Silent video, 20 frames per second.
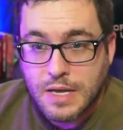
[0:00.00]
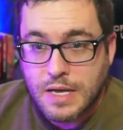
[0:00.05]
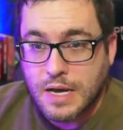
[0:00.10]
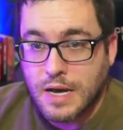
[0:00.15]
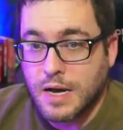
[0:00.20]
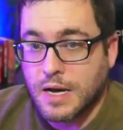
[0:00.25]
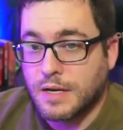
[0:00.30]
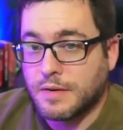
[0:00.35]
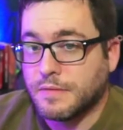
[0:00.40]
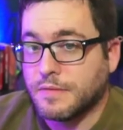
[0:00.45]

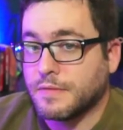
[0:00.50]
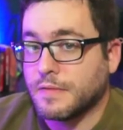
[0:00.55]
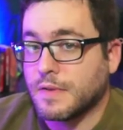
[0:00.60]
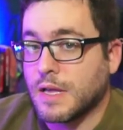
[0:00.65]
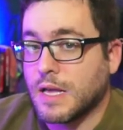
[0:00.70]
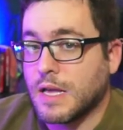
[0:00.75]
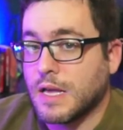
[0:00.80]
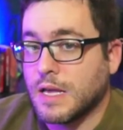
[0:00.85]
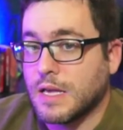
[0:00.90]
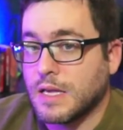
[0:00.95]
of
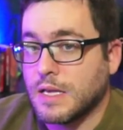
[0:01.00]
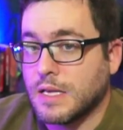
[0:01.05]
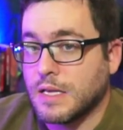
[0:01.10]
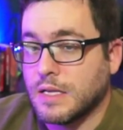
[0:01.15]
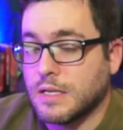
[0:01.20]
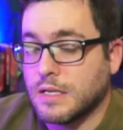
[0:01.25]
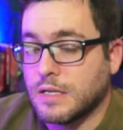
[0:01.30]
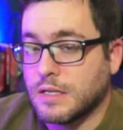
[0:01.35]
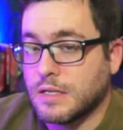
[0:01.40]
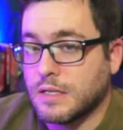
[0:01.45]
a
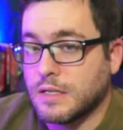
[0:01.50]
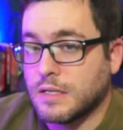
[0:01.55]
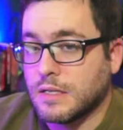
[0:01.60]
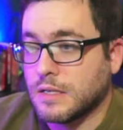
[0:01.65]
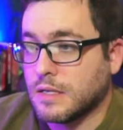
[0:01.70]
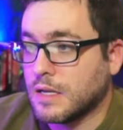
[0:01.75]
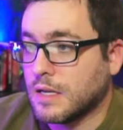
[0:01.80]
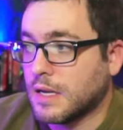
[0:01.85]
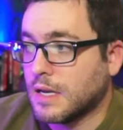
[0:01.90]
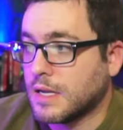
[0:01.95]

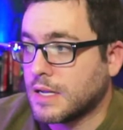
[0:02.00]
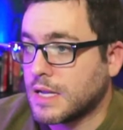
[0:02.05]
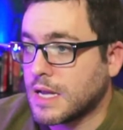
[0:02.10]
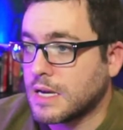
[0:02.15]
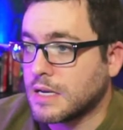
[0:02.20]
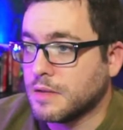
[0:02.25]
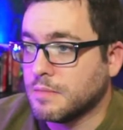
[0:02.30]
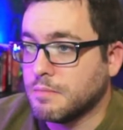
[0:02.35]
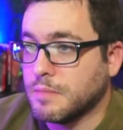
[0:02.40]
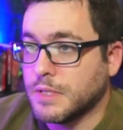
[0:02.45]
uh,
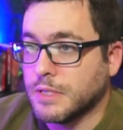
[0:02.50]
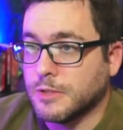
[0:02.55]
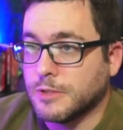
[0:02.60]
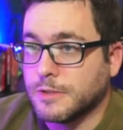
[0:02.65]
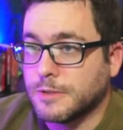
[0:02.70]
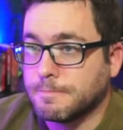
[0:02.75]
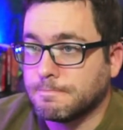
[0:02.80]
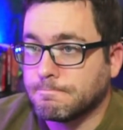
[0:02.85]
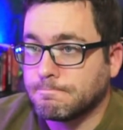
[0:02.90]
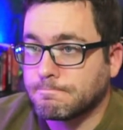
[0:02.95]
Gundam
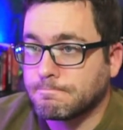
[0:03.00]
build.